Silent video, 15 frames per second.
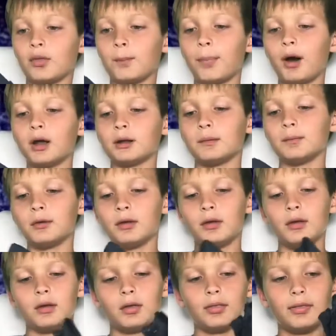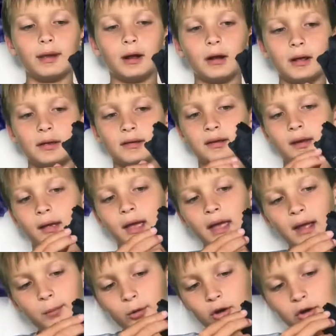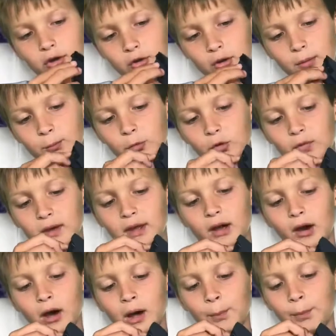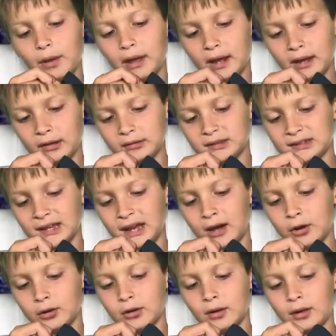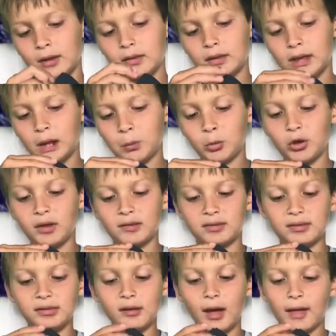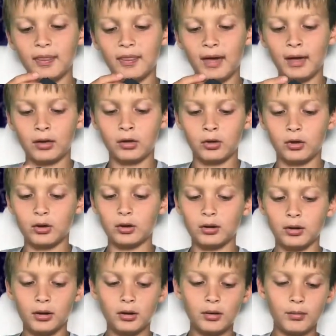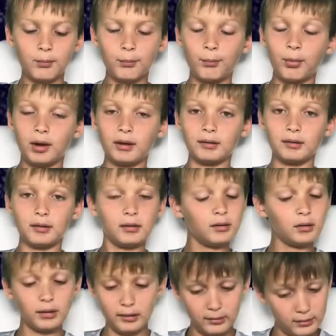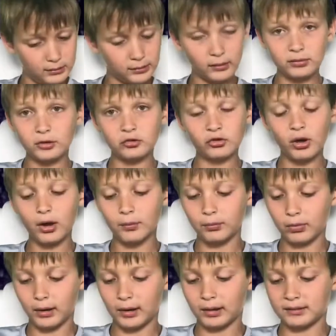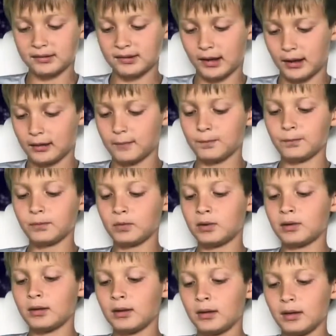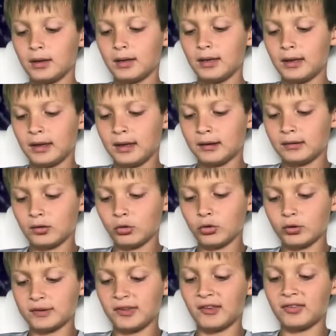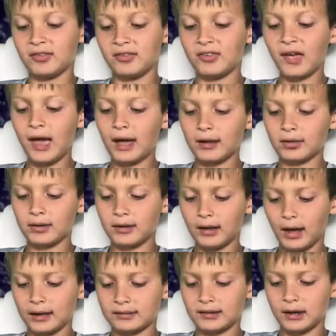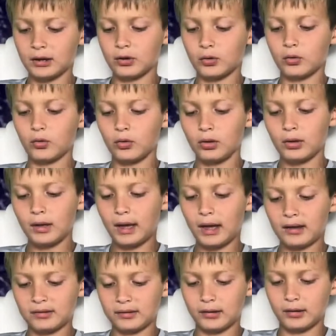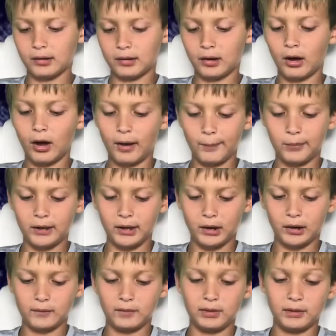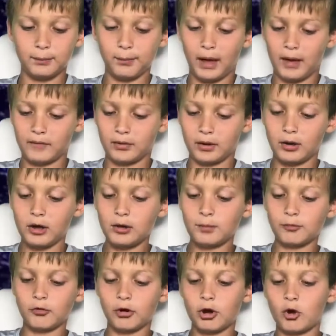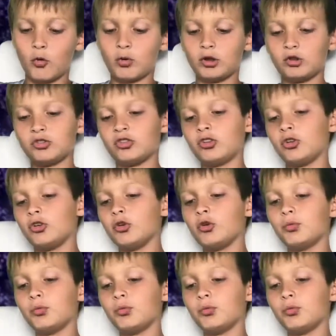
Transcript: bottom, there is a camera. You can move it up and down. The camera is not that good, but it does the job, like I said. And looks exactly identical as a copy of the Mavic Pro 2,